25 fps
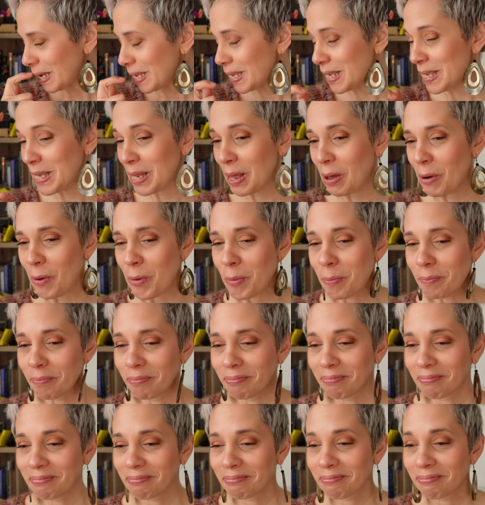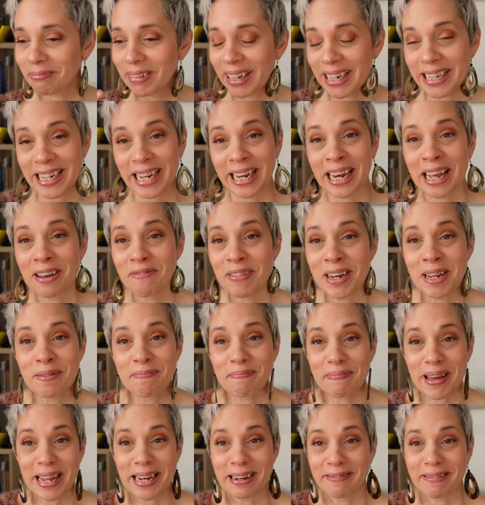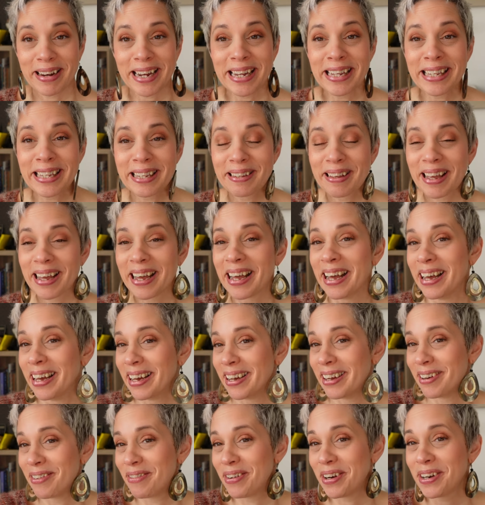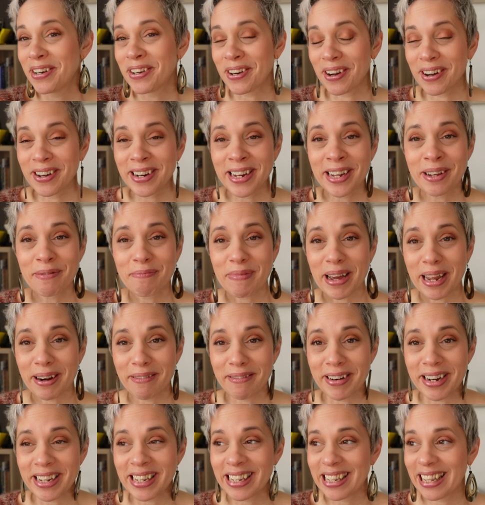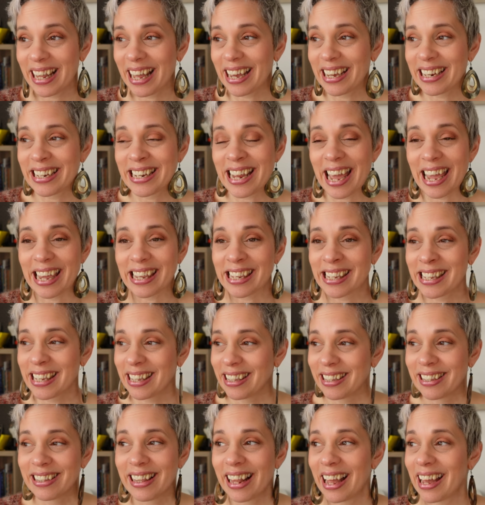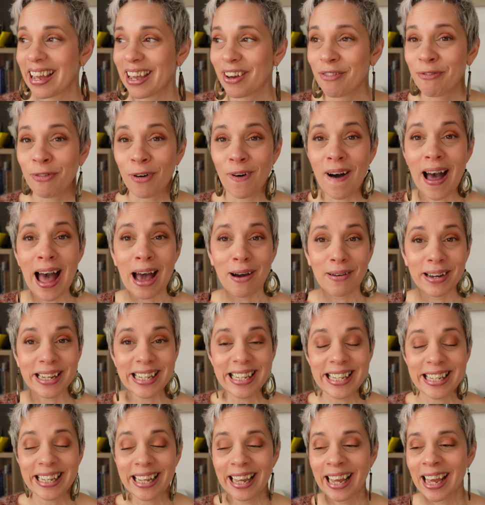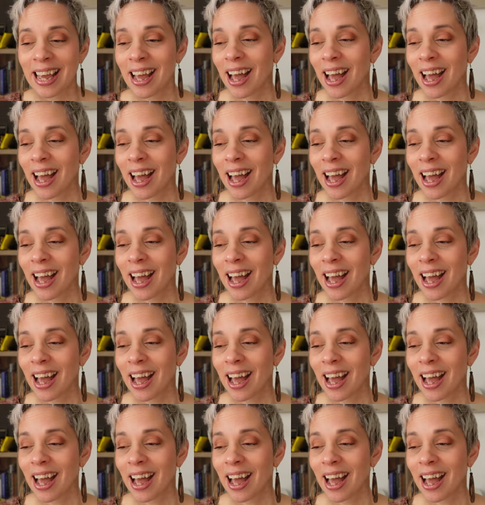So didn't have any batteries. Recharging batteries like takes like 4 hours.